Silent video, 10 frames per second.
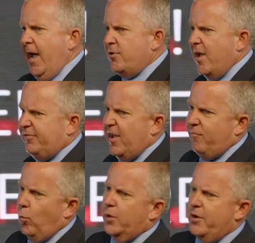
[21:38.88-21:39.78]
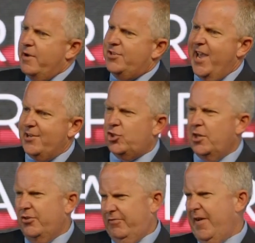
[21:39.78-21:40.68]
And you have to have water
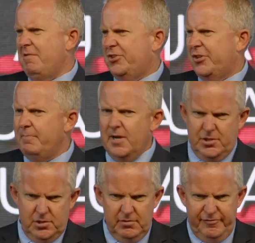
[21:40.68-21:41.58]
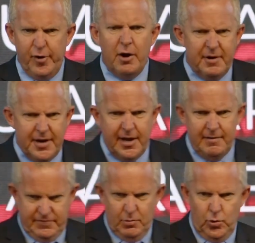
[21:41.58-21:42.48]
retentions, very similar to
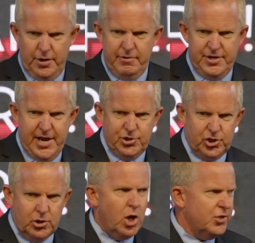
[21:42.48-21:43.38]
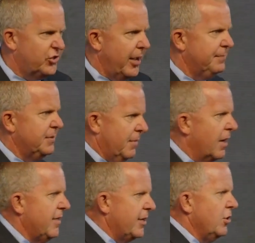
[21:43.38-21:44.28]
Florida, the water retention concept
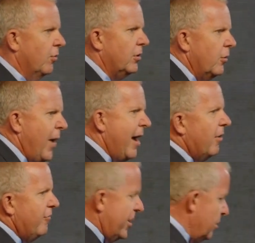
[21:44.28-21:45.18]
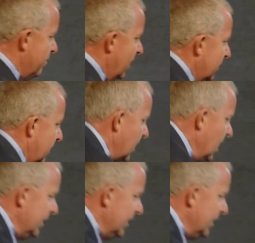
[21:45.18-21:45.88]
that you're all aware of when you build and